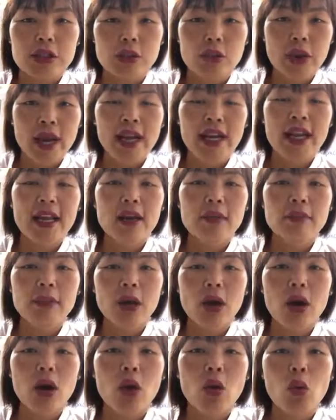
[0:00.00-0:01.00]
writing a
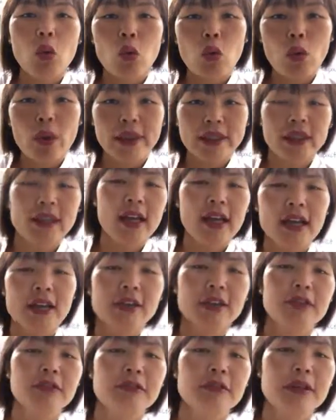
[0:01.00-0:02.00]
blog, what
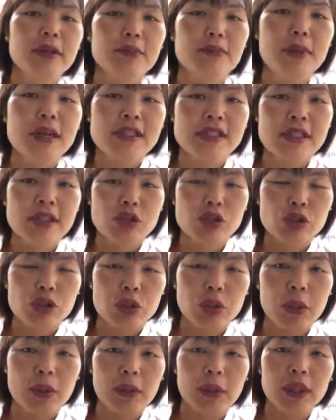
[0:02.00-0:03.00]
kind of a message
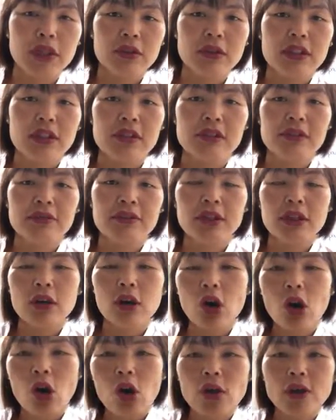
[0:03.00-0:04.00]
do we want to deliver?
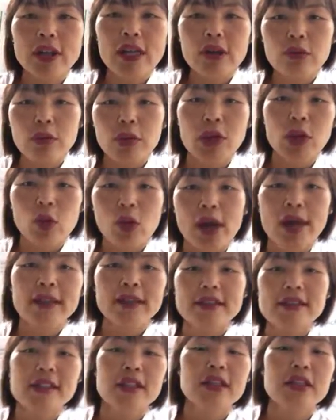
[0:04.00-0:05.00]
All that
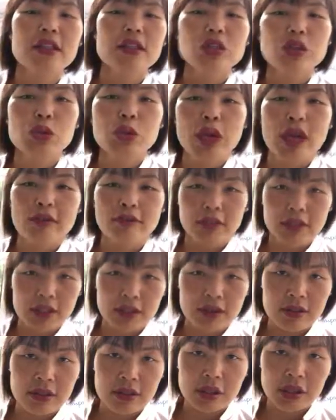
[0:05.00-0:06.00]
requires us to have a
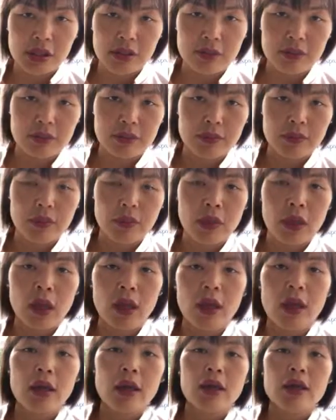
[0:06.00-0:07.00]
decision.
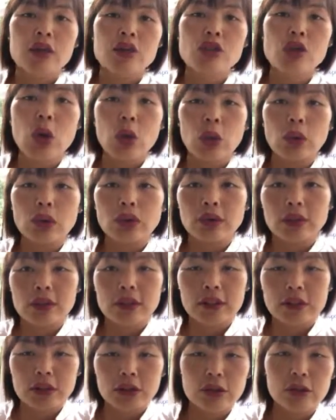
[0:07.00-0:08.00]
So
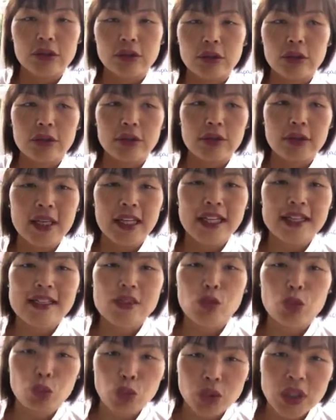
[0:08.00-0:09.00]
it's
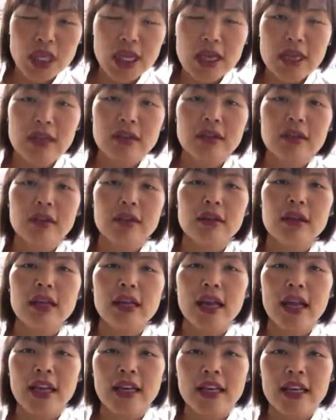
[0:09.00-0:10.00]
a routine
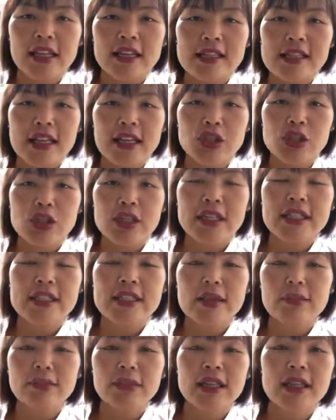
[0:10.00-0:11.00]
and it's actually
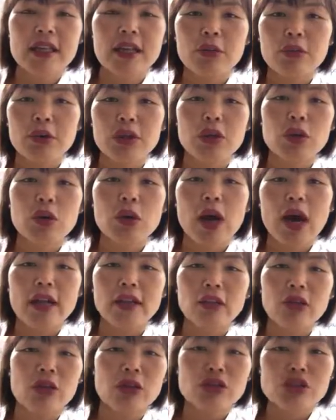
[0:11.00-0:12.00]
something that we do
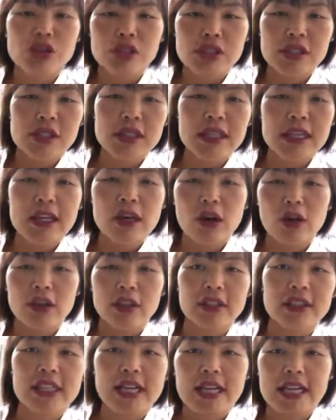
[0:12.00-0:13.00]
unconsciously on
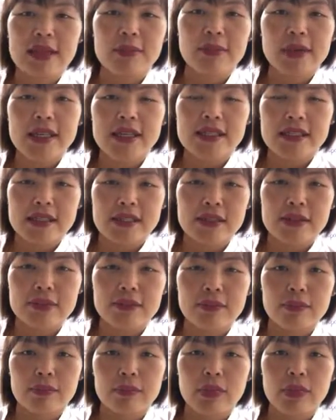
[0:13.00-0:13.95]
a daily basis.